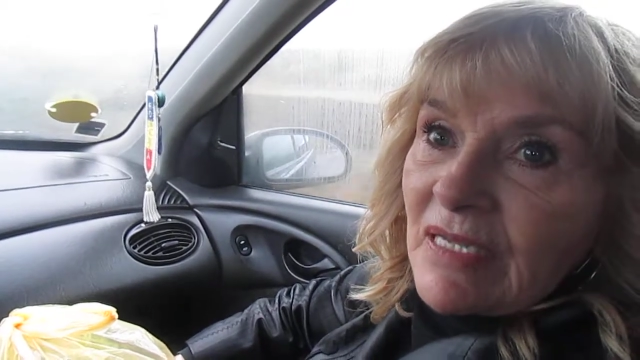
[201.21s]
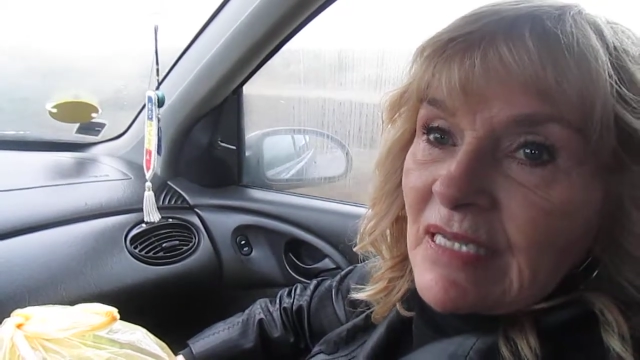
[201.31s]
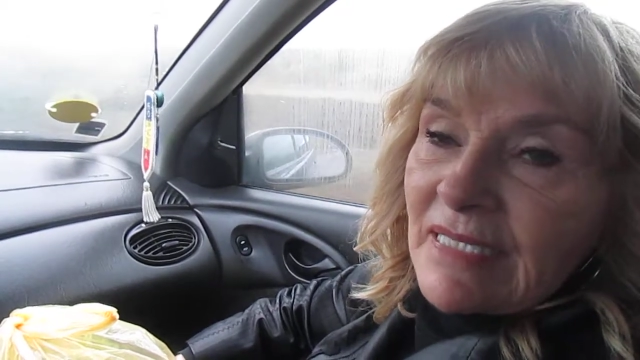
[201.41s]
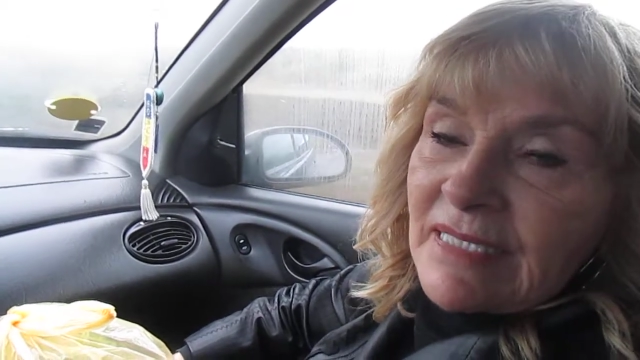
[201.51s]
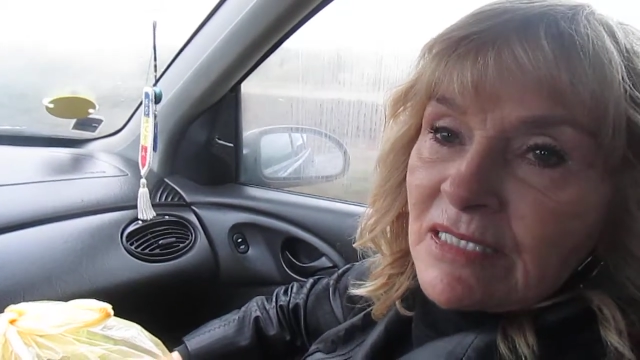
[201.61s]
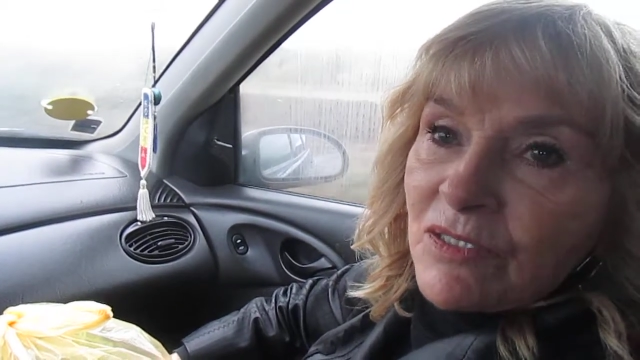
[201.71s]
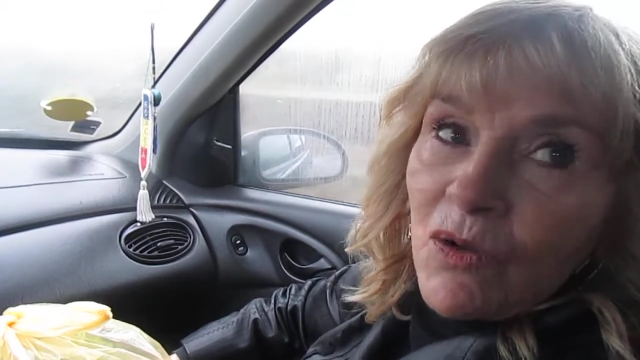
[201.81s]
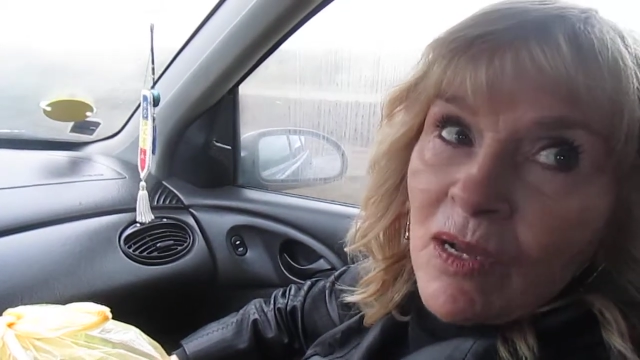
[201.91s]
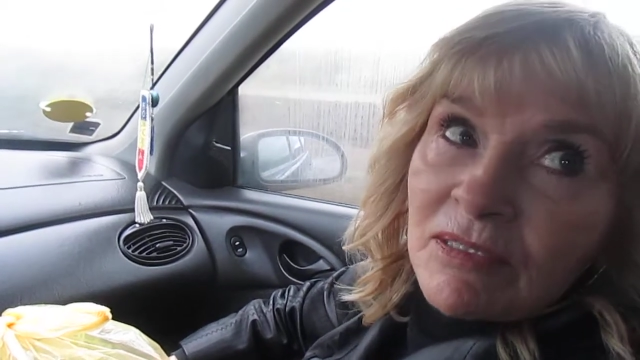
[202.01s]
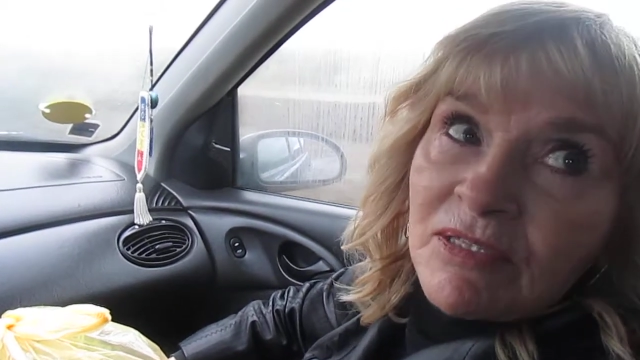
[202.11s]
He didn't
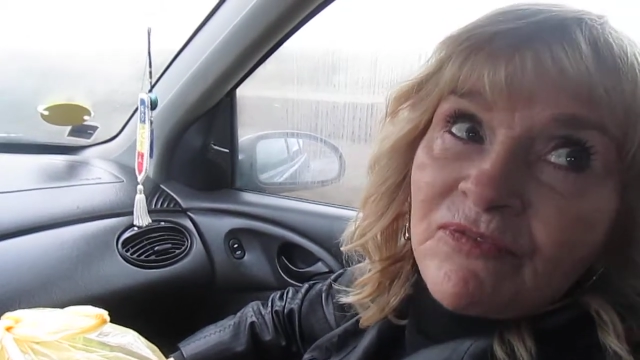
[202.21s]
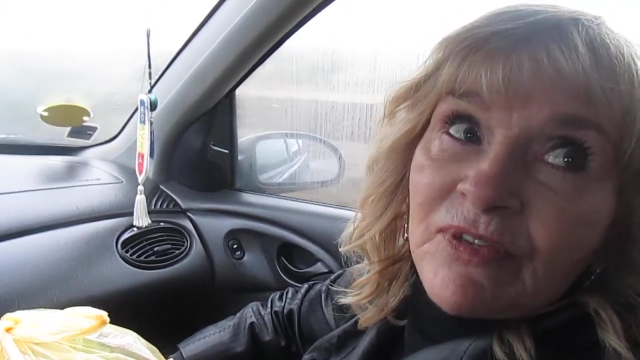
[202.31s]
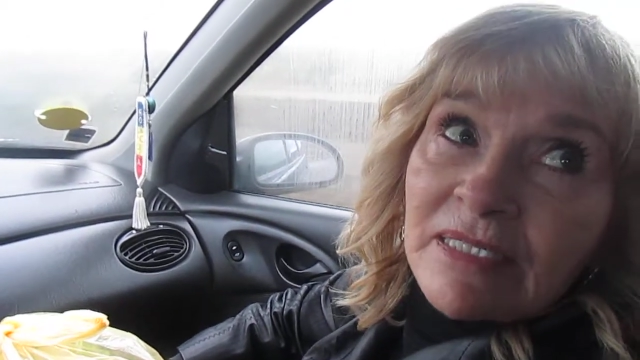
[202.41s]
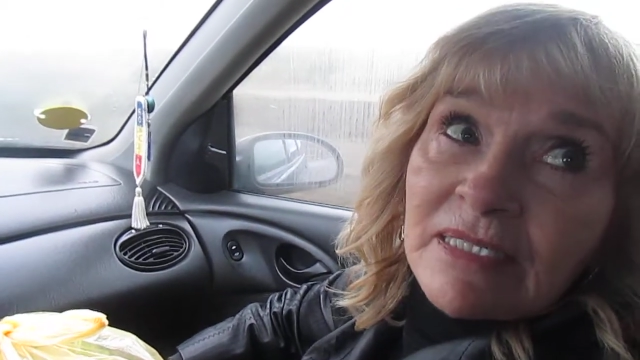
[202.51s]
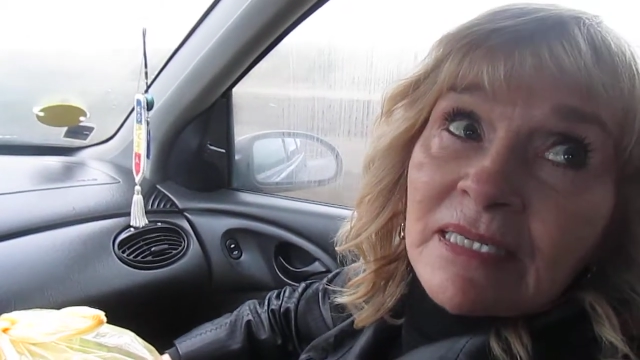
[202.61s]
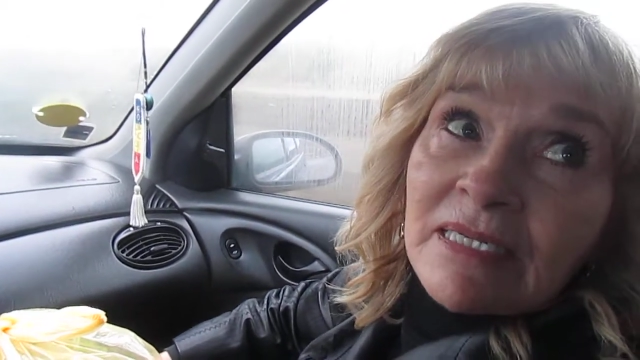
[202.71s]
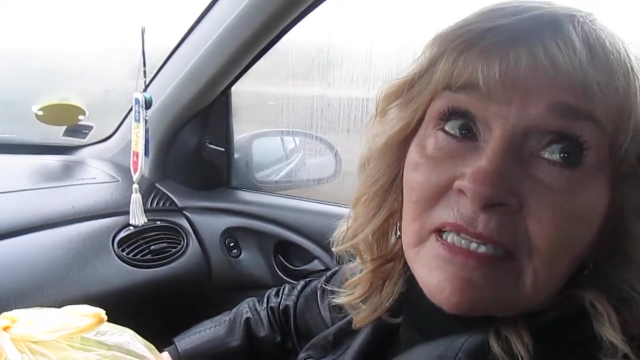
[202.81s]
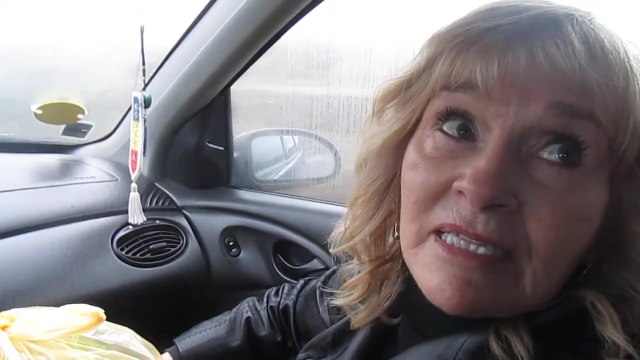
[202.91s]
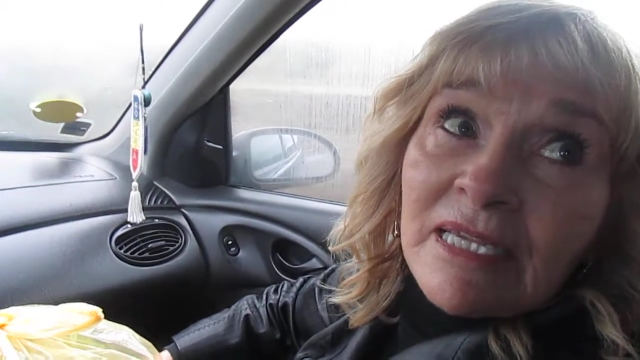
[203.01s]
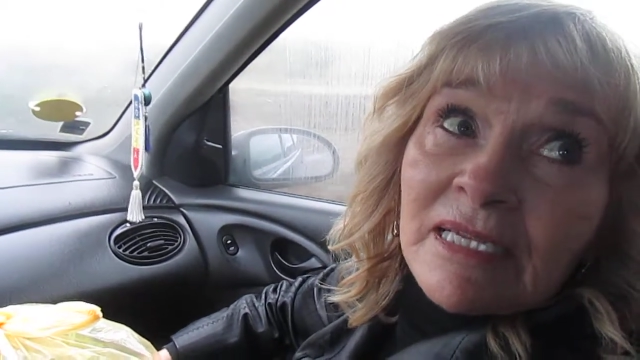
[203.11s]
know how to fix
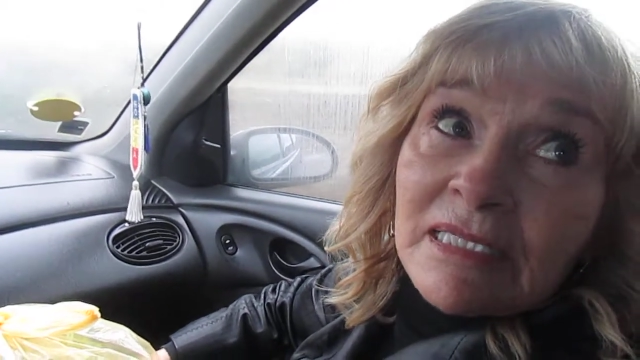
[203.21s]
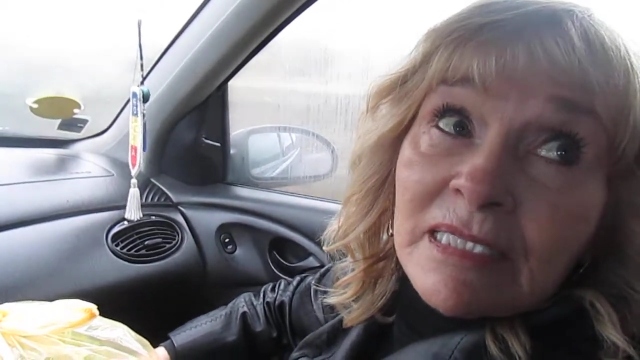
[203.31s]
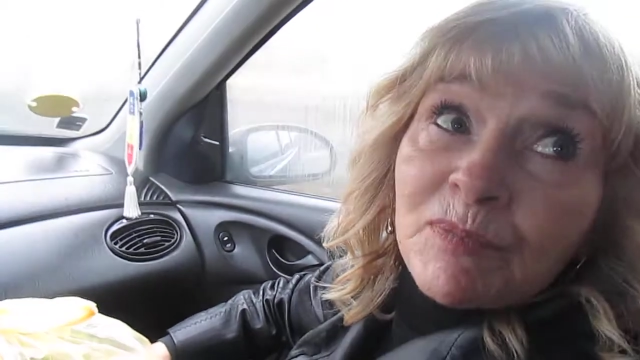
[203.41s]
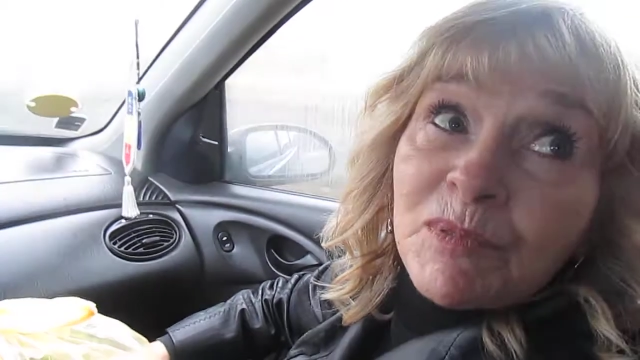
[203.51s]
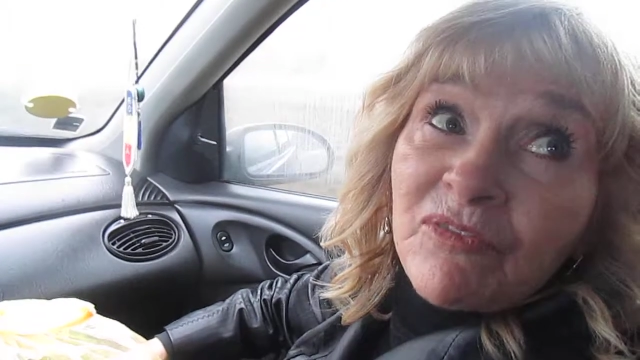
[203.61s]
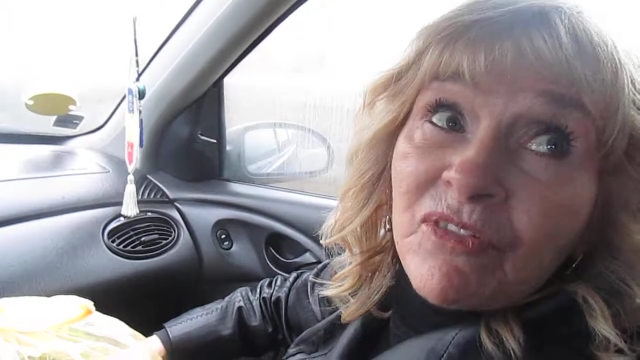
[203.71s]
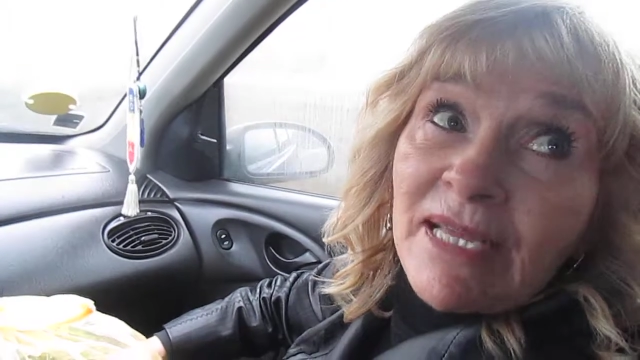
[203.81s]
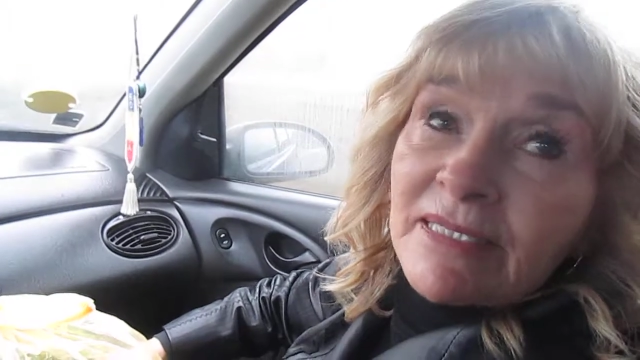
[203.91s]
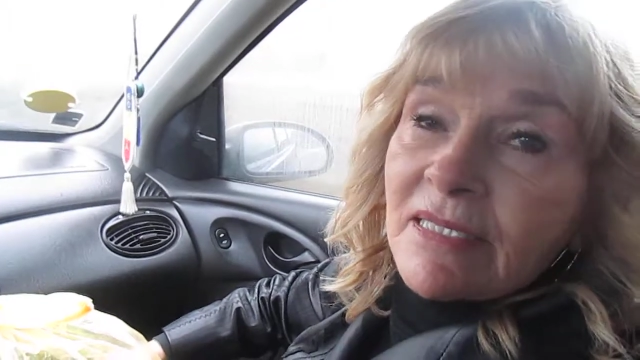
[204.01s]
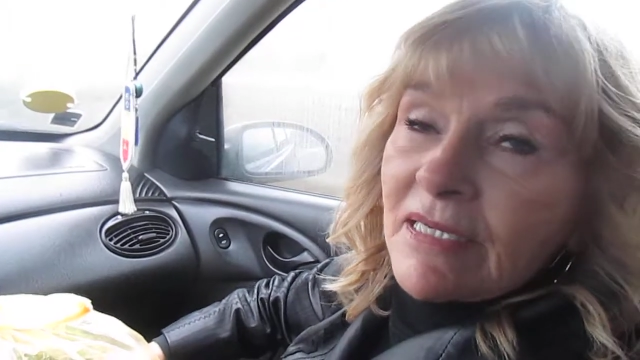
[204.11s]
anything except a
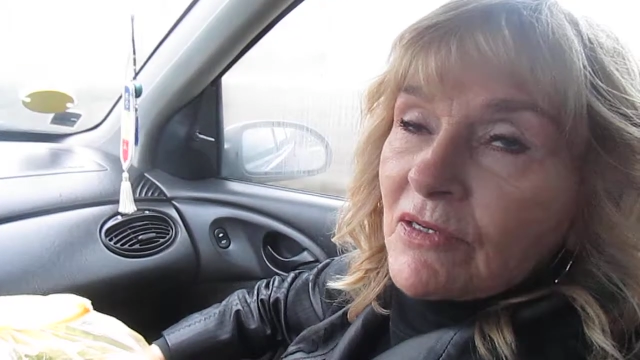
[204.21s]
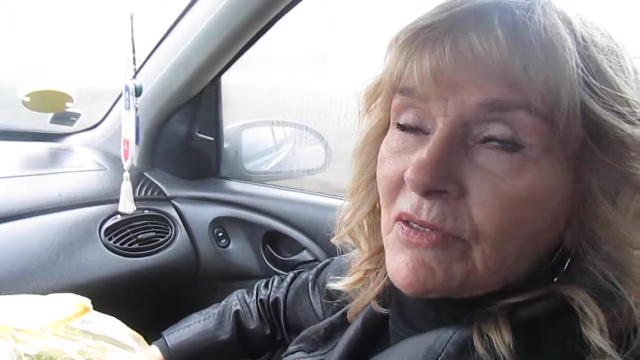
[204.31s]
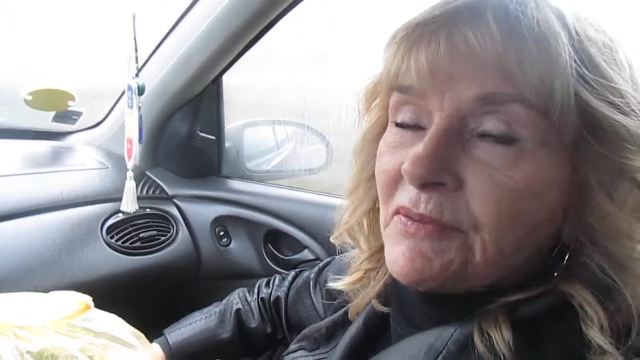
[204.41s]
flat tire.